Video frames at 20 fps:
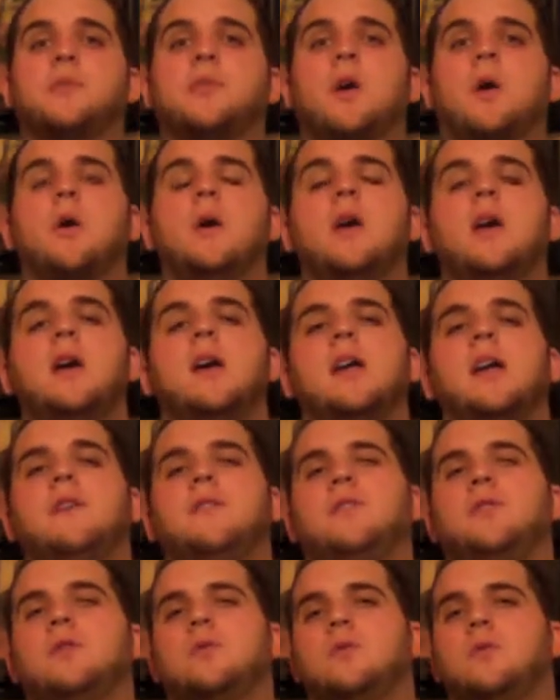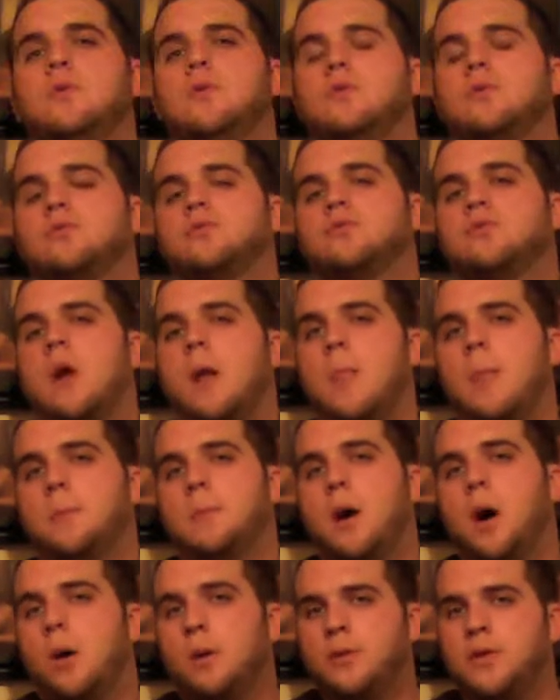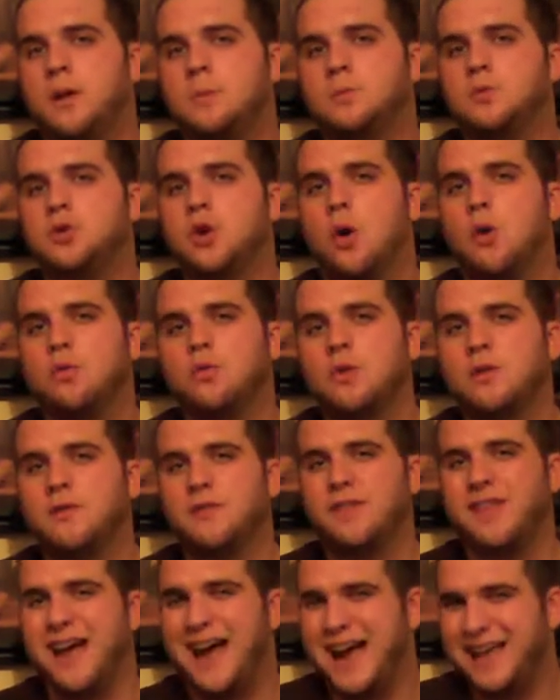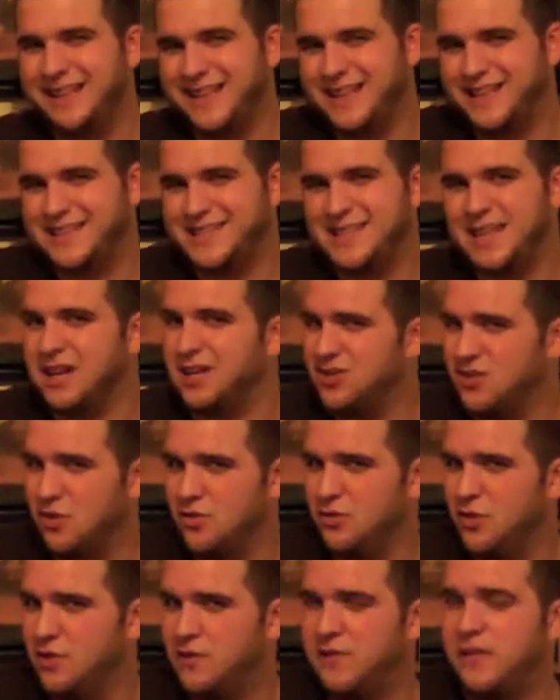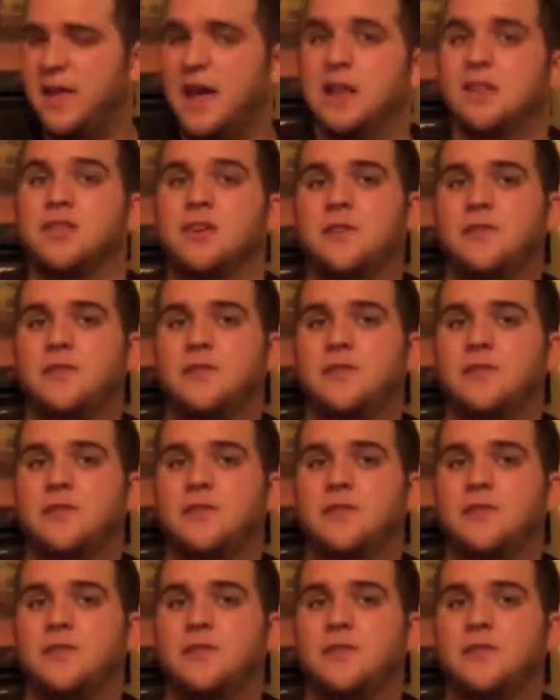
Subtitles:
So if you run the ball with him, don't look for the highlight stick. Don't look for that.